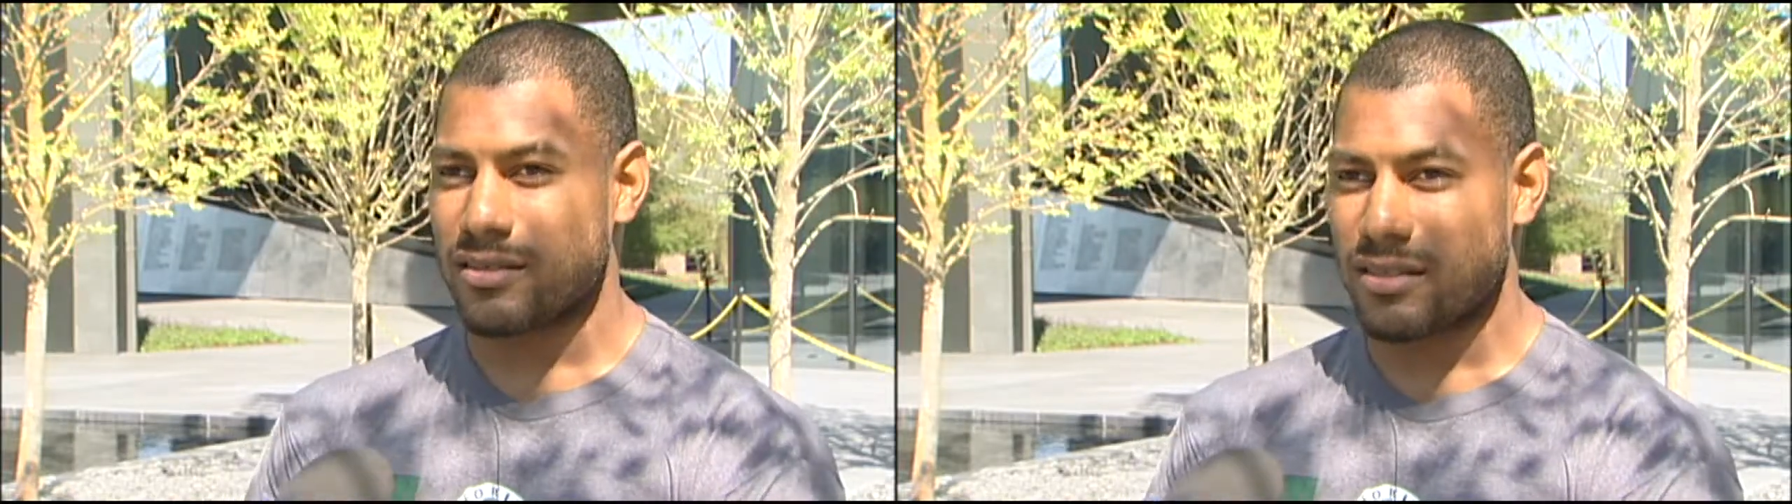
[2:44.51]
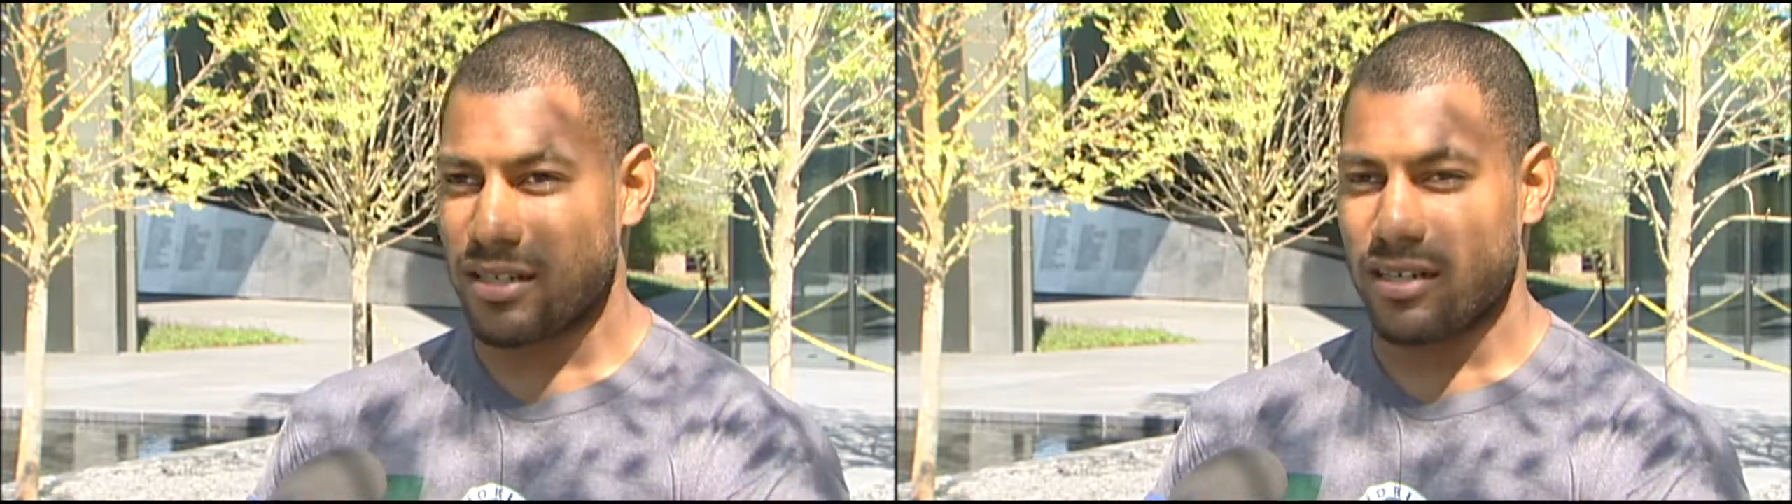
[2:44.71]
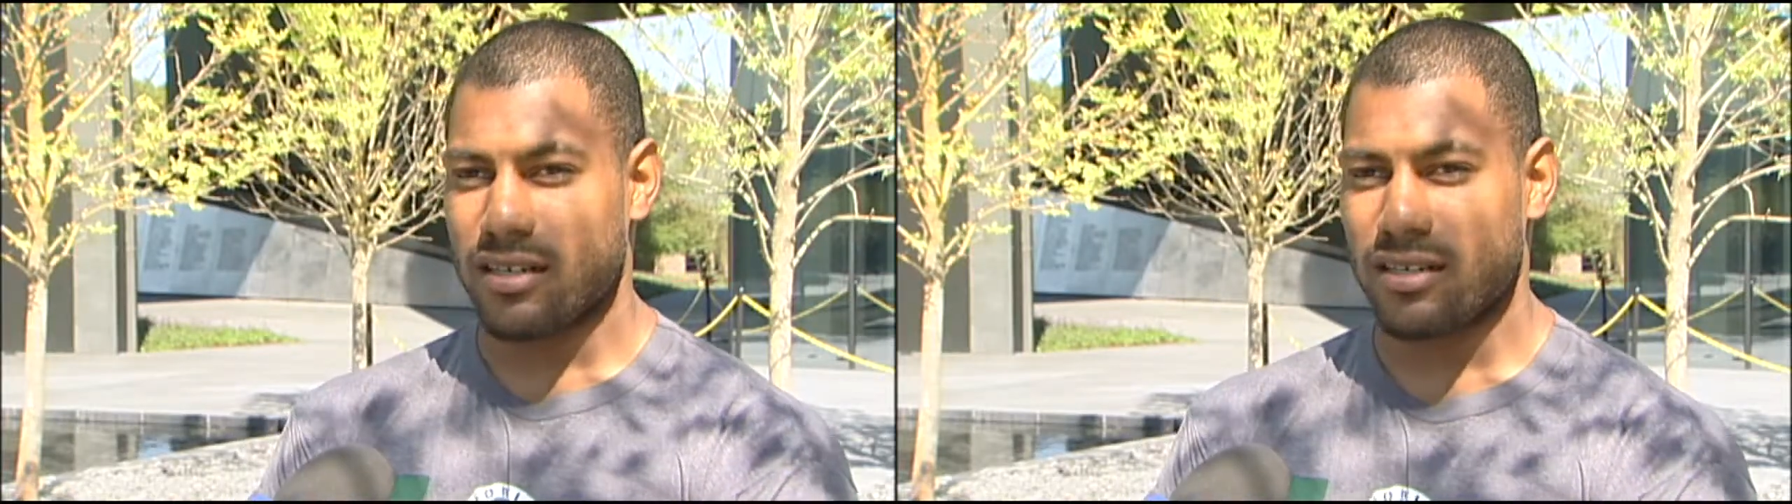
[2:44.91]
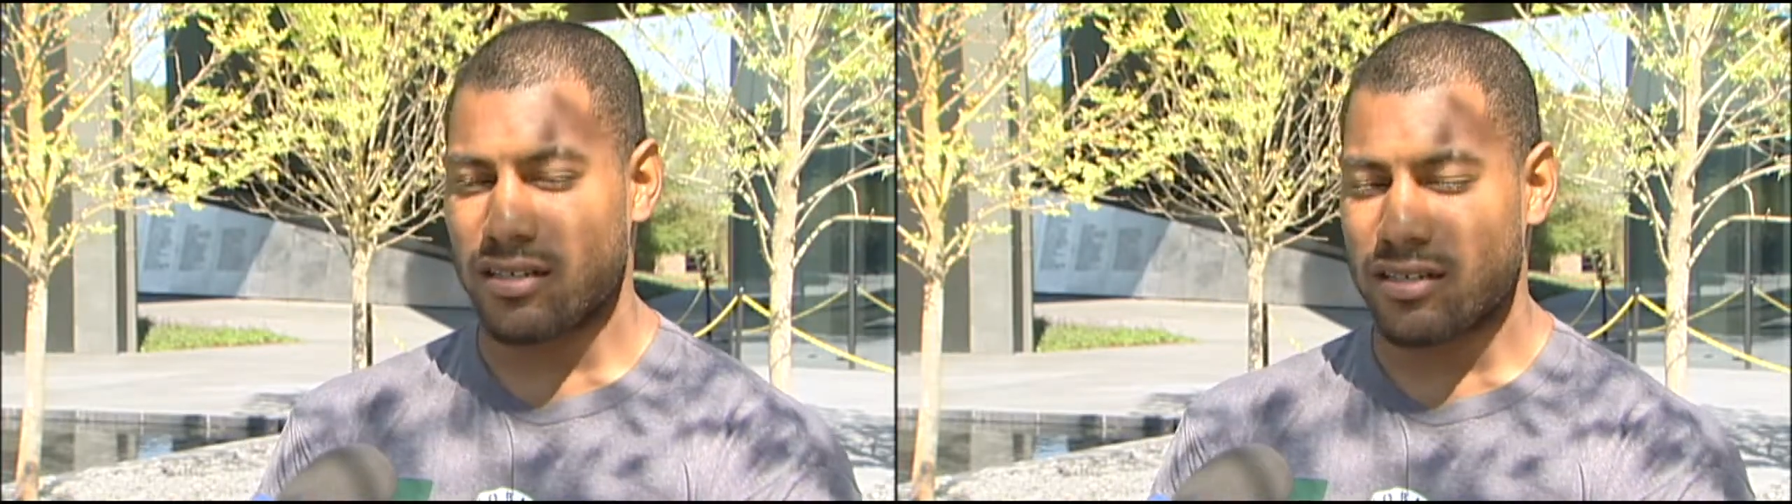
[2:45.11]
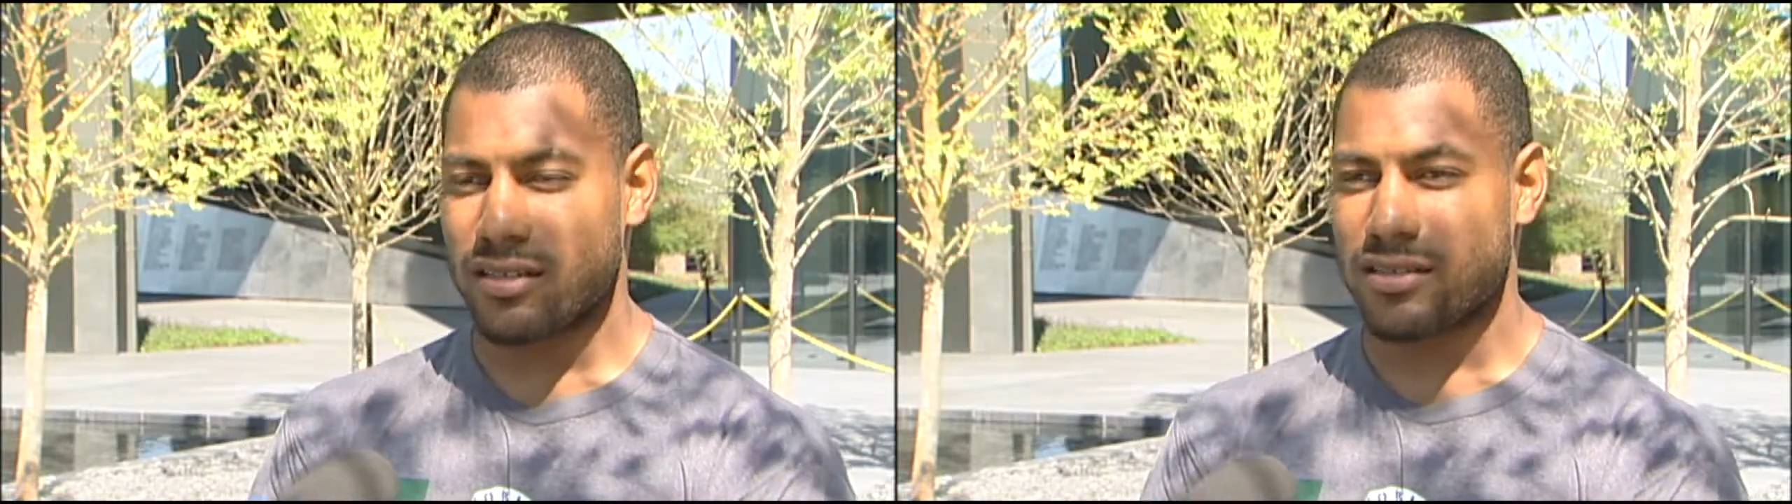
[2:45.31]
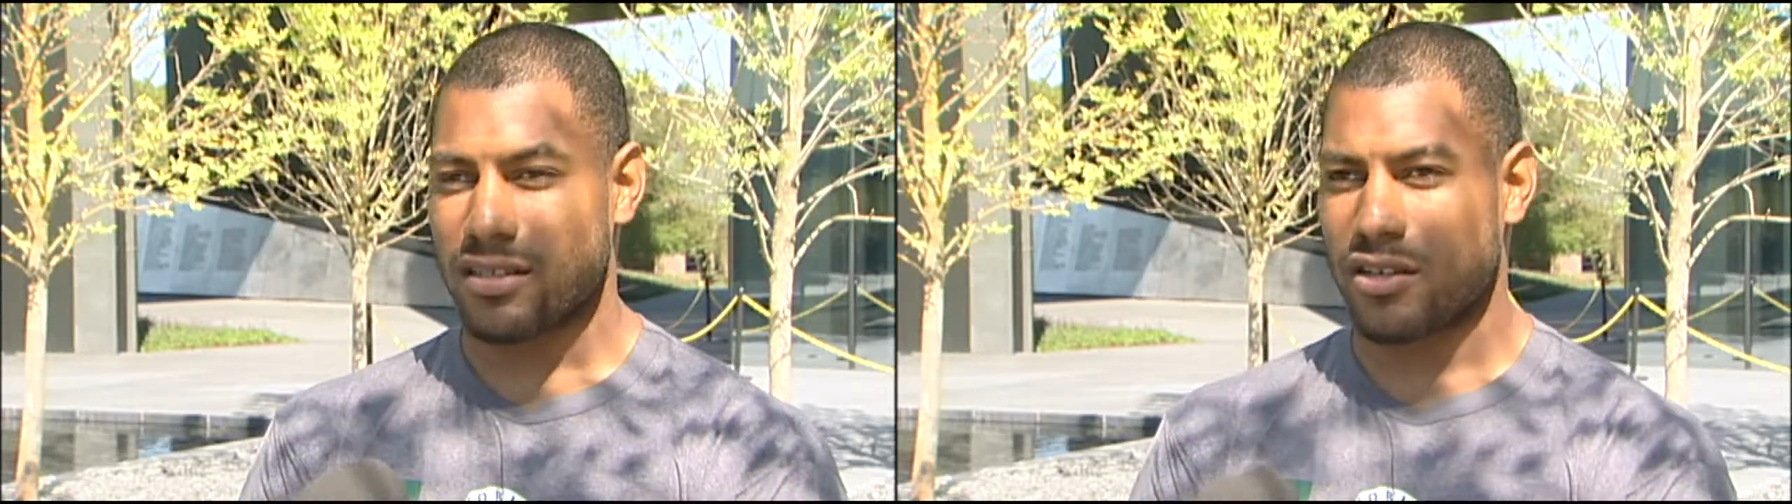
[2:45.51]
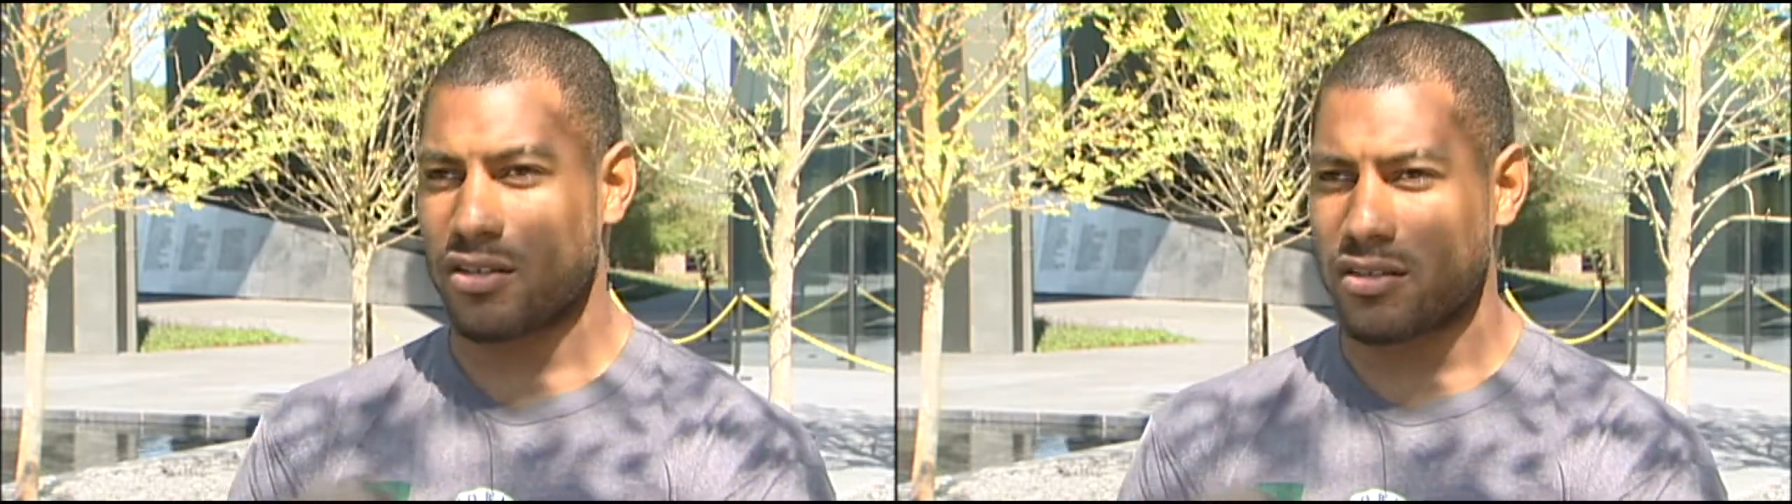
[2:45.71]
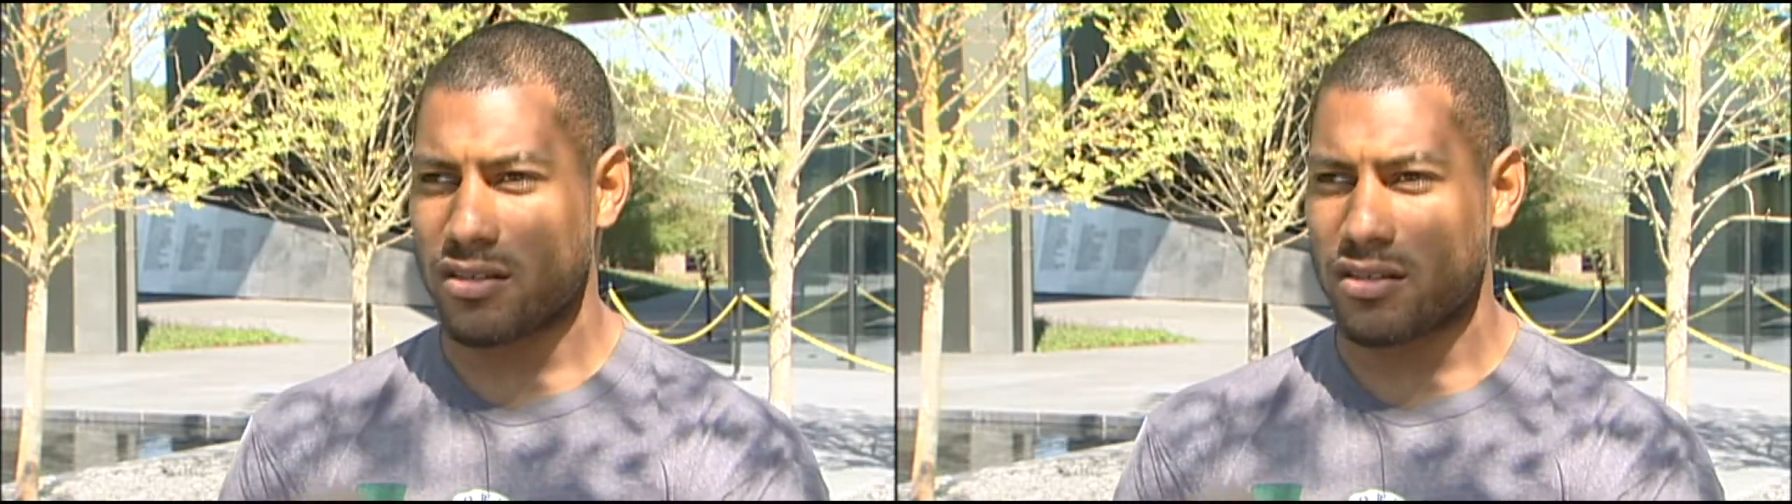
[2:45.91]
Uh, the
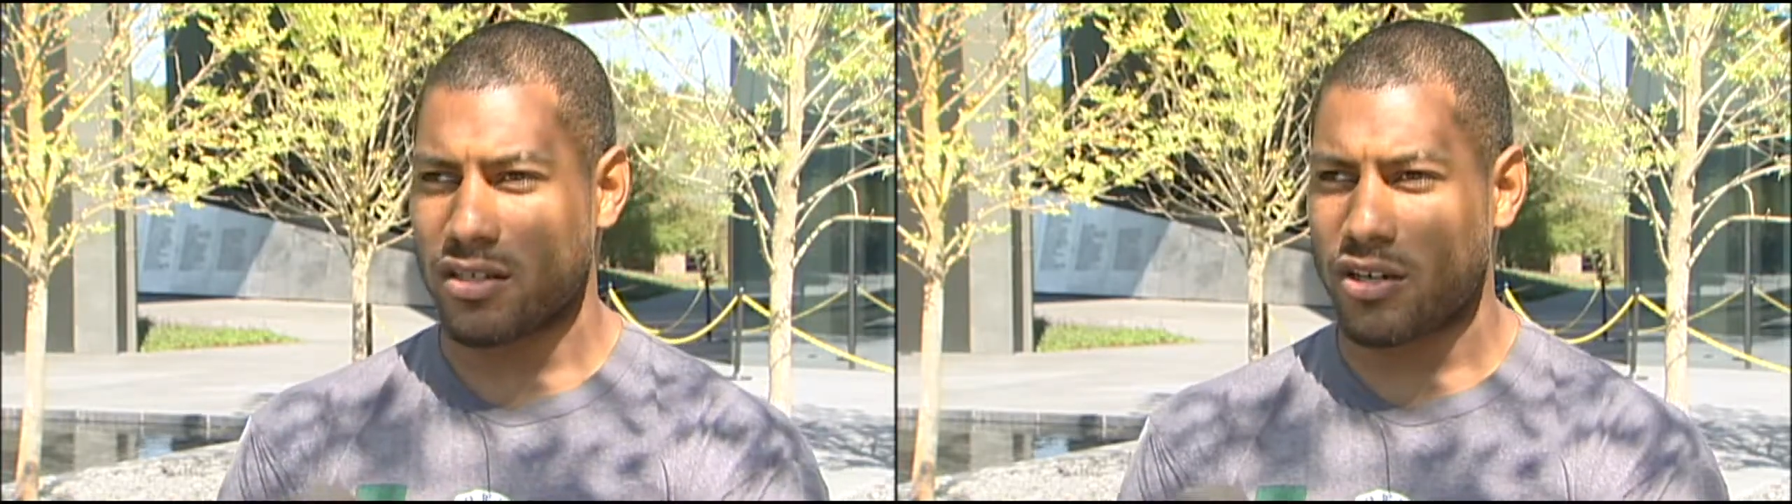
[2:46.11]
the